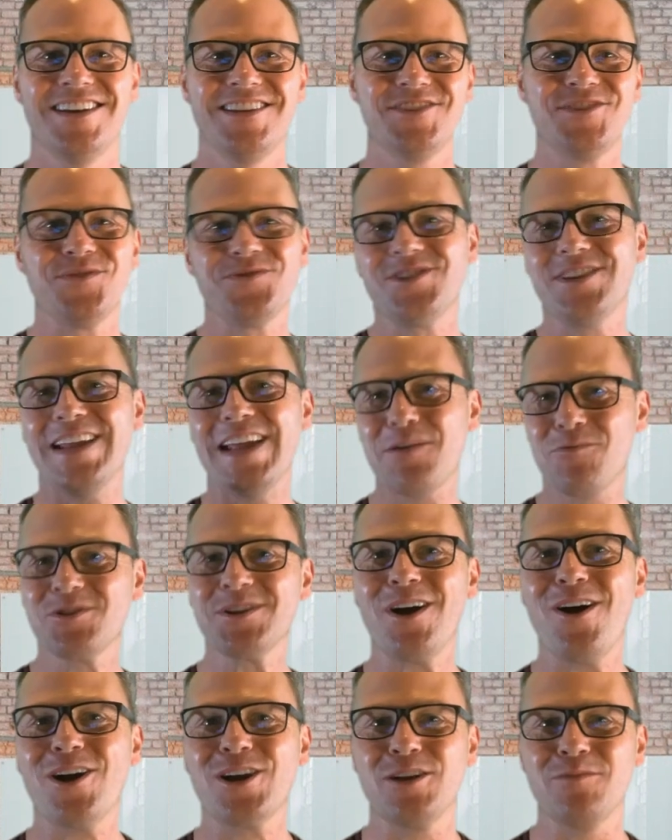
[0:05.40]
So today we're
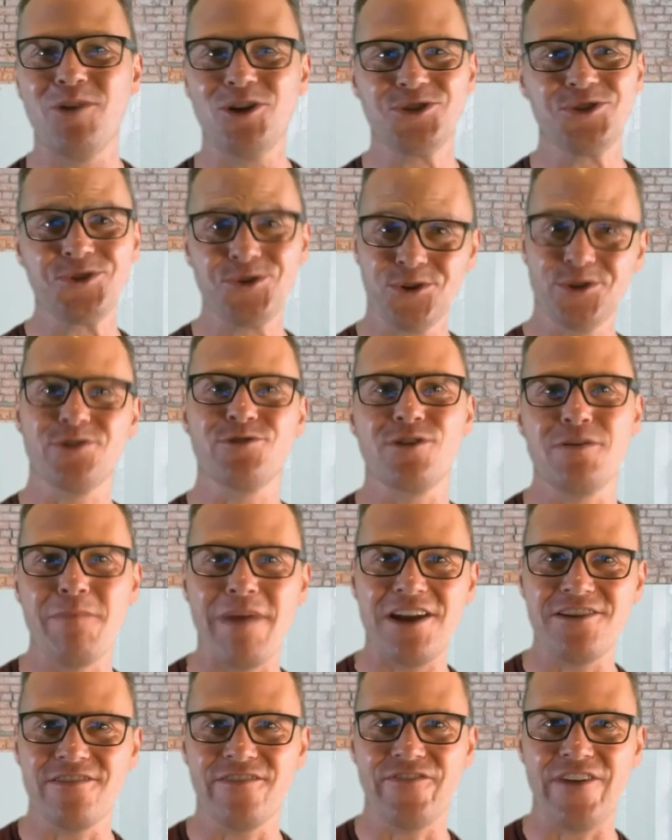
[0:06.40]
talking about circular
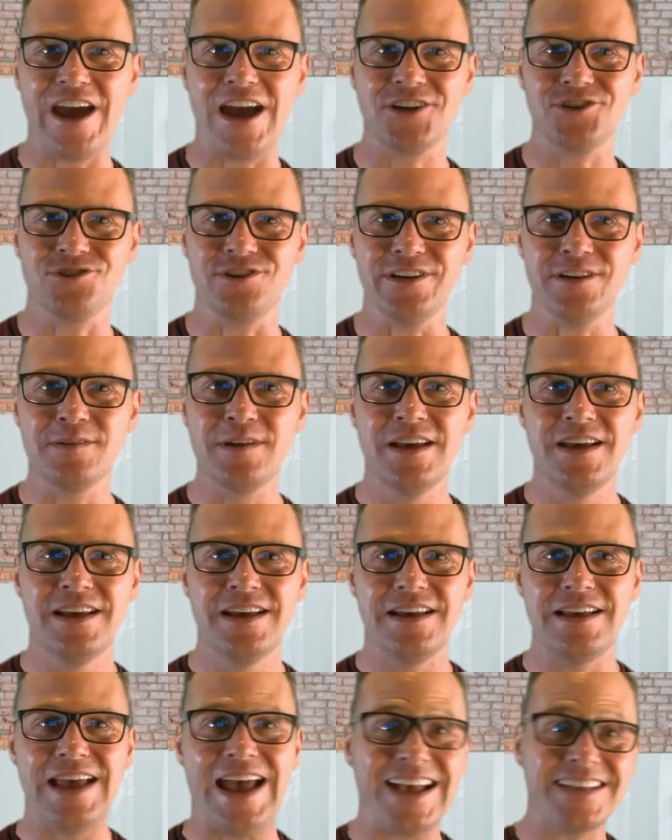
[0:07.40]
manufacturing
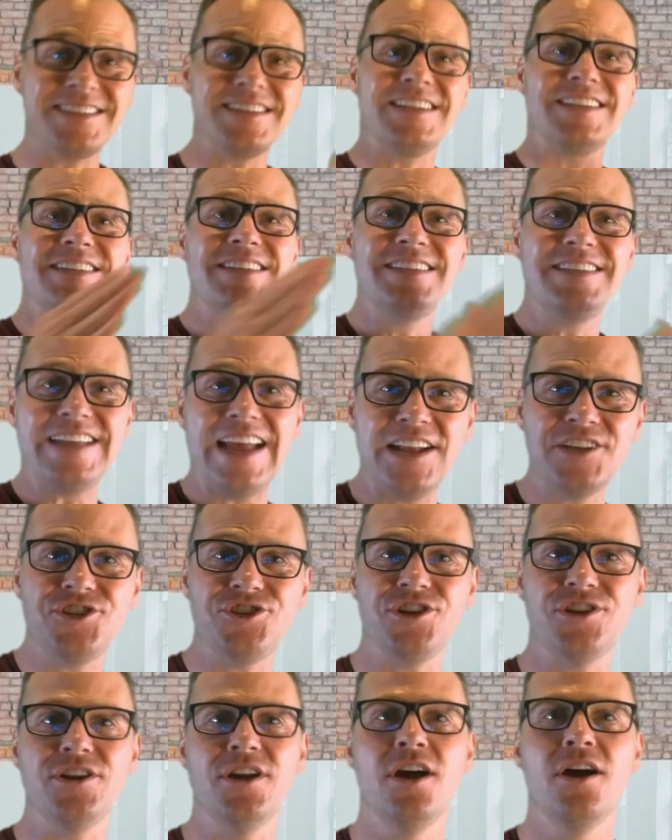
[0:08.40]
as an
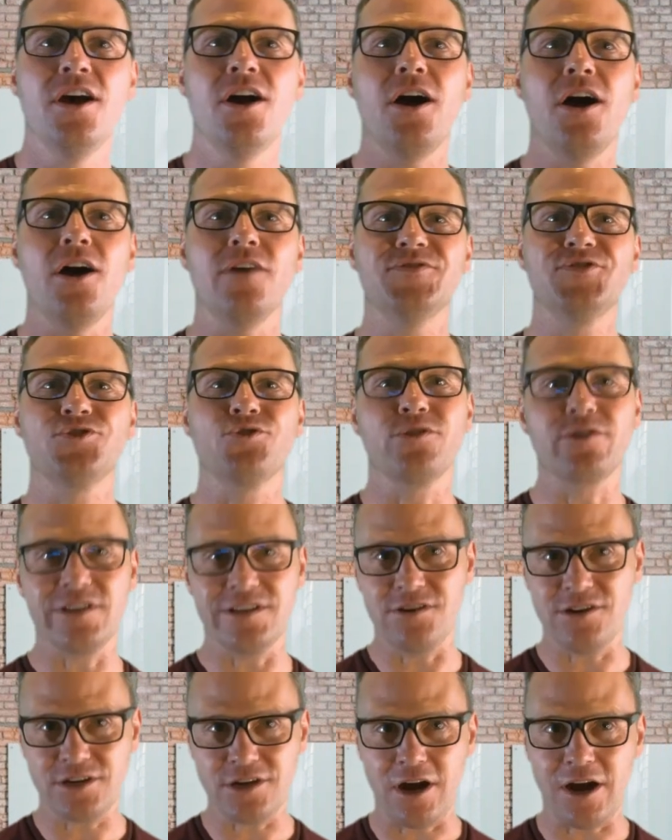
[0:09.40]
extension of
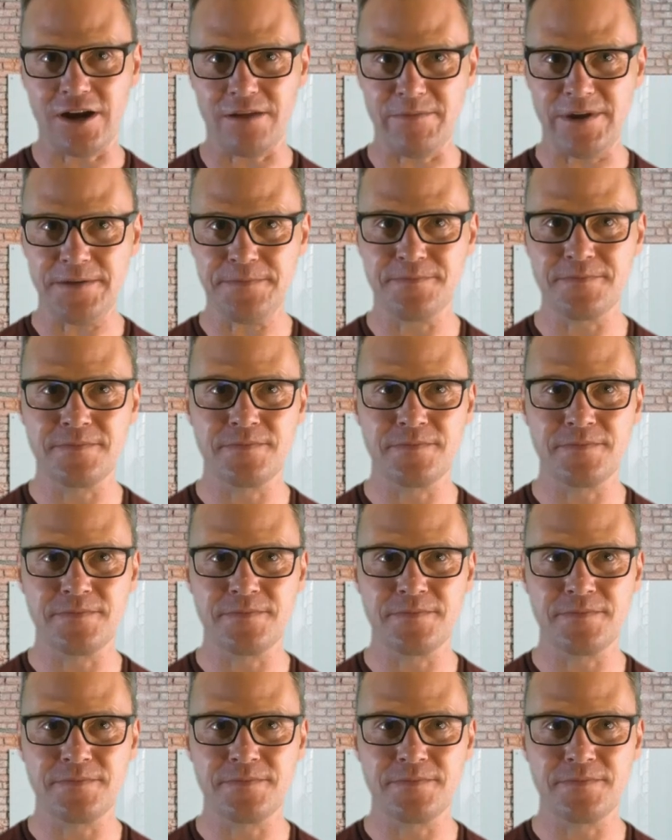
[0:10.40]
circular economy,